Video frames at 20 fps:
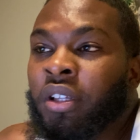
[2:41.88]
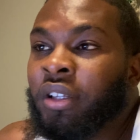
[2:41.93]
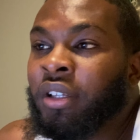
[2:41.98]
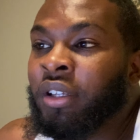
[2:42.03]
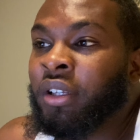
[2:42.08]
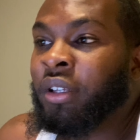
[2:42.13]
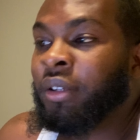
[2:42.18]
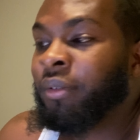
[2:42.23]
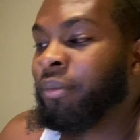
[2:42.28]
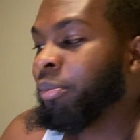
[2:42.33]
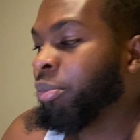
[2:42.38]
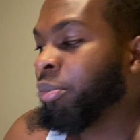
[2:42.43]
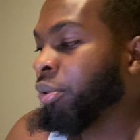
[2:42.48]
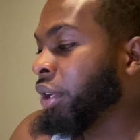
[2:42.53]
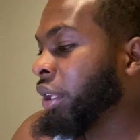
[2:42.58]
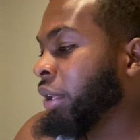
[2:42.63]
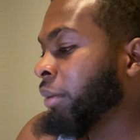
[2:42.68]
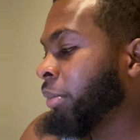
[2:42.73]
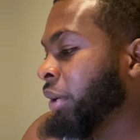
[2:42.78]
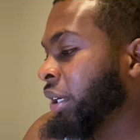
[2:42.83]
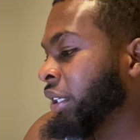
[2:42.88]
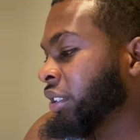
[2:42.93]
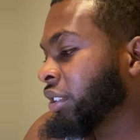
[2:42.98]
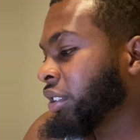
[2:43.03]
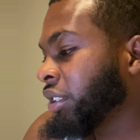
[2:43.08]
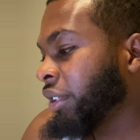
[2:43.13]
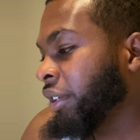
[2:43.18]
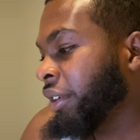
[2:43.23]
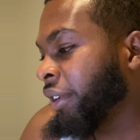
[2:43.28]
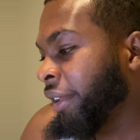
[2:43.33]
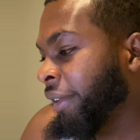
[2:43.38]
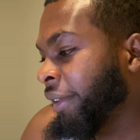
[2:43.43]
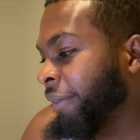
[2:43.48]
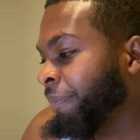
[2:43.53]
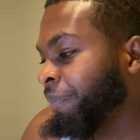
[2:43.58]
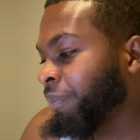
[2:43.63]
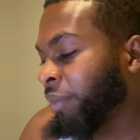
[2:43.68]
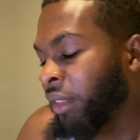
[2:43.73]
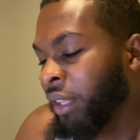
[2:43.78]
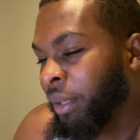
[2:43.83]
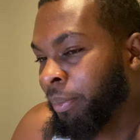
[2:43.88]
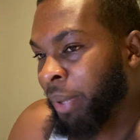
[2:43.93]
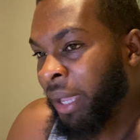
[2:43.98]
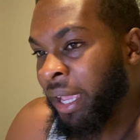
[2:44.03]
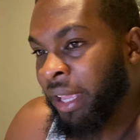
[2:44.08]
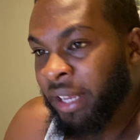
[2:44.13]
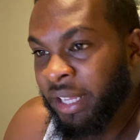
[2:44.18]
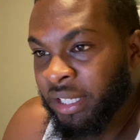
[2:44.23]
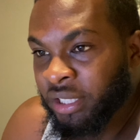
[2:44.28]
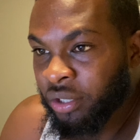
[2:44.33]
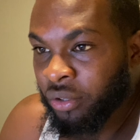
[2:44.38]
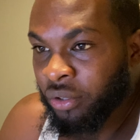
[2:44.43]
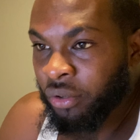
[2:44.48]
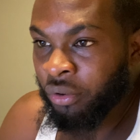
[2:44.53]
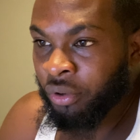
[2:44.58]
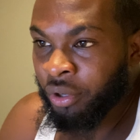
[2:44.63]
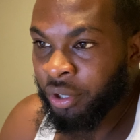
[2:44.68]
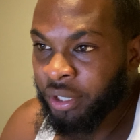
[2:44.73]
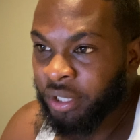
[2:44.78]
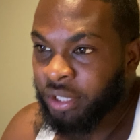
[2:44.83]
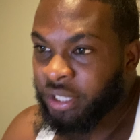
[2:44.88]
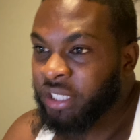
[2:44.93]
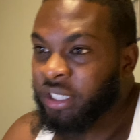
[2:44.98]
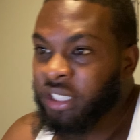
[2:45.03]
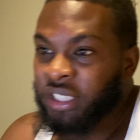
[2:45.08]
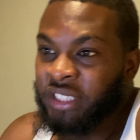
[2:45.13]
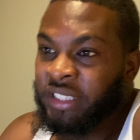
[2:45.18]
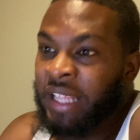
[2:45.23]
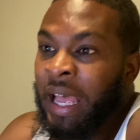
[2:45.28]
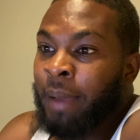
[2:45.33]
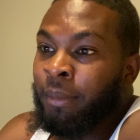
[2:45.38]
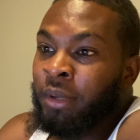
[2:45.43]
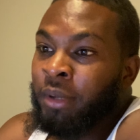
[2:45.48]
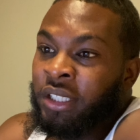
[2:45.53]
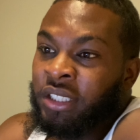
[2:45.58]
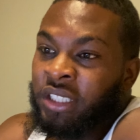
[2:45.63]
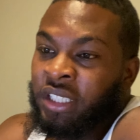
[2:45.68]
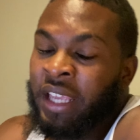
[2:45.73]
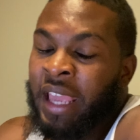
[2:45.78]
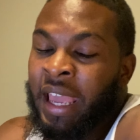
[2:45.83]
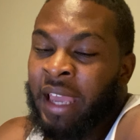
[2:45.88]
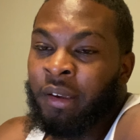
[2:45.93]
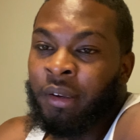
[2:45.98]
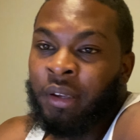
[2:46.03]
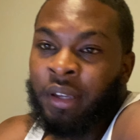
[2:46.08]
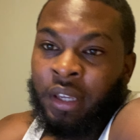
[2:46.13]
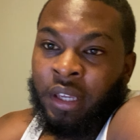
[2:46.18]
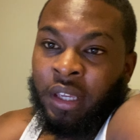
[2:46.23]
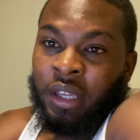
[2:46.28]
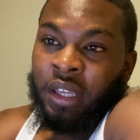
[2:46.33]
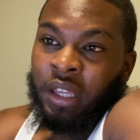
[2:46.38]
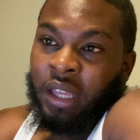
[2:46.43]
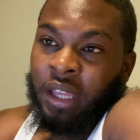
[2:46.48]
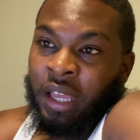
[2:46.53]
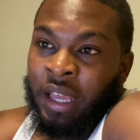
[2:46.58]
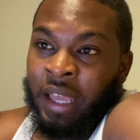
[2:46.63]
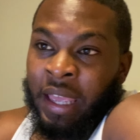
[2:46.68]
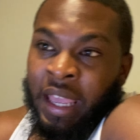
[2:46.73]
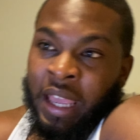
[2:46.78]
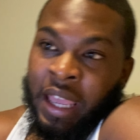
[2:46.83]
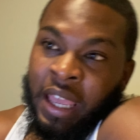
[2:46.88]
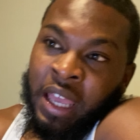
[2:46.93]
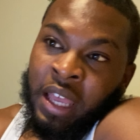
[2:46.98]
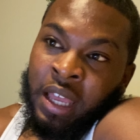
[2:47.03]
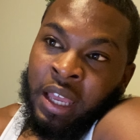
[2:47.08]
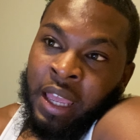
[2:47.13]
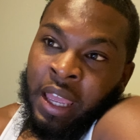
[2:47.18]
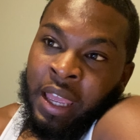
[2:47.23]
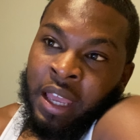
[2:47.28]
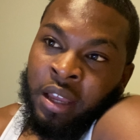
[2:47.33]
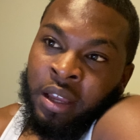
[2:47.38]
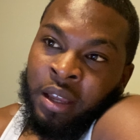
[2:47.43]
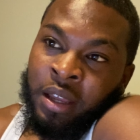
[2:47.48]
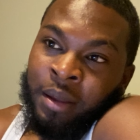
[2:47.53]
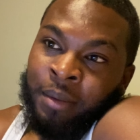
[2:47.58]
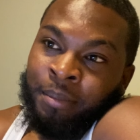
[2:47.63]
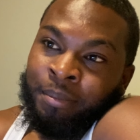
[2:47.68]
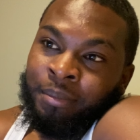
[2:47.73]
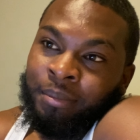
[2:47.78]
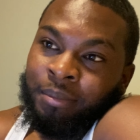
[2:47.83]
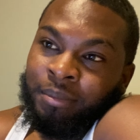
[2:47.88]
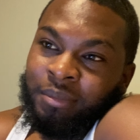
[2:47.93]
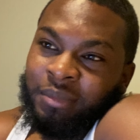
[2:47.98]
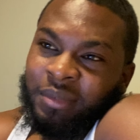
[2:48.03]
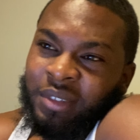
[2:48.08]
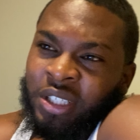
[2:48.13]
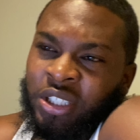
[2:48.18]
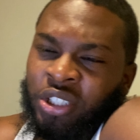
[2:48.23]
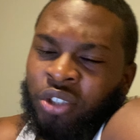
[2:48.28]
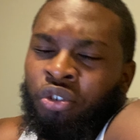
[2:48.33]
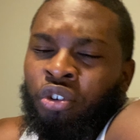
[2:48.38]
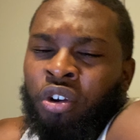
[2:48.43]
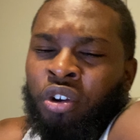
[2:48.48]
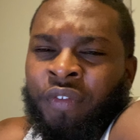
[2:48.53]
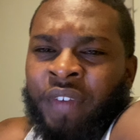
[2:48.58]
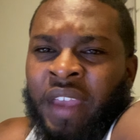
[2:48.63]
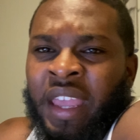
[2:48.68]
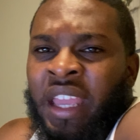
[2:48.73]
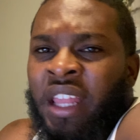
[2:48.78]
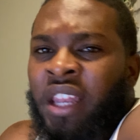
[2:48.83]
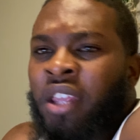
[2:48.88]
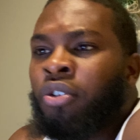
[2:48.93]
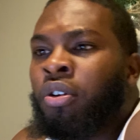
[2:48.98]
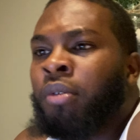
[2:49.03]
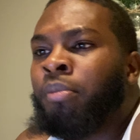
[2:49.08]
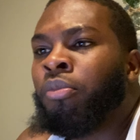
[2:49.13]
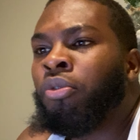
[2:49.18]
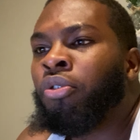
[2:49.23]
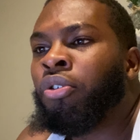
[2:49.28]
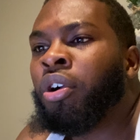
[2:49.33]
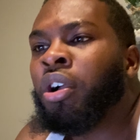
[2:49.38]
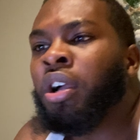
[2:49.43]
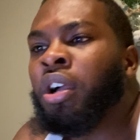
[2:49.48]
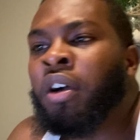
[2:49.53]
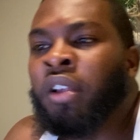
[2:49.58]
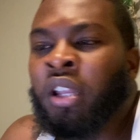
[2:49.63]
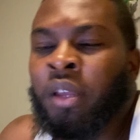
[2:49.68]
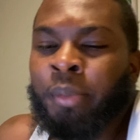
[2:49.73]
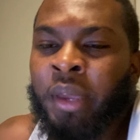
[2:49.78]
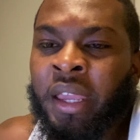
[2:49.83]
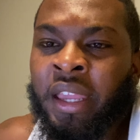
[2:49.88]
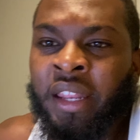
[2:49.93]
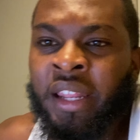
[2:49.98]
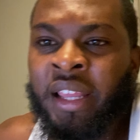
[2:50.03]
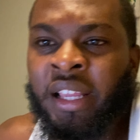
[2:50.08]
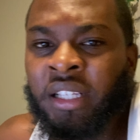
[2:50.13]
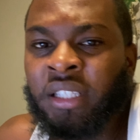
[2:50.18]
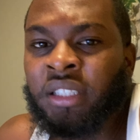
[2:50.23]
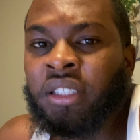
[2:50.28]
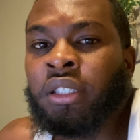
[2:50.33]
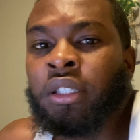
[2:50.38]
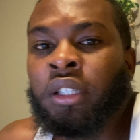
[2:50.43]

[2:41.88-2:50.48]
Um, pretty much um, the Paydex score is established. It got a, a, um, a score of 80 or more on a paydex.